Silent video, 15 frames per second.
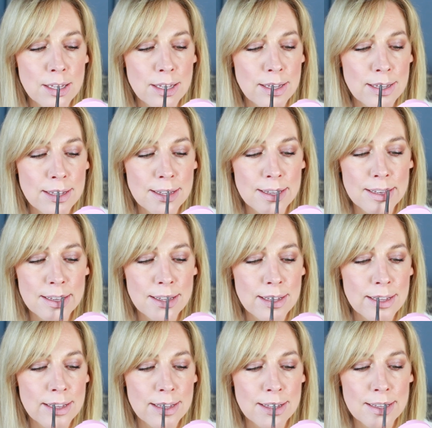
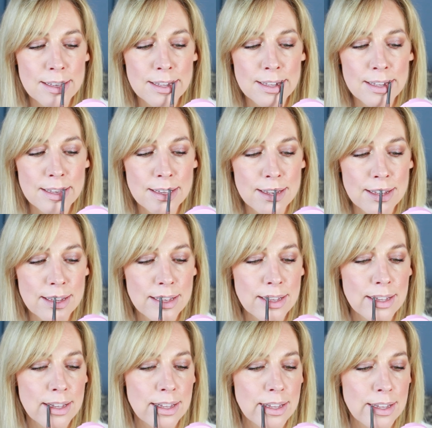
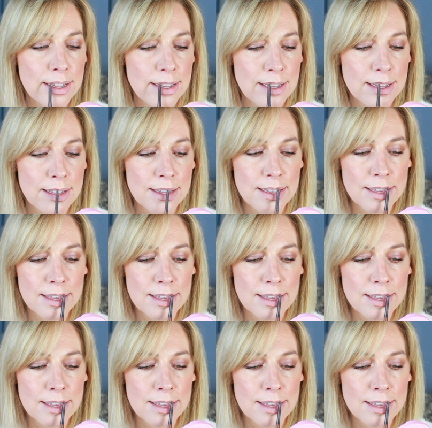Nothing is said.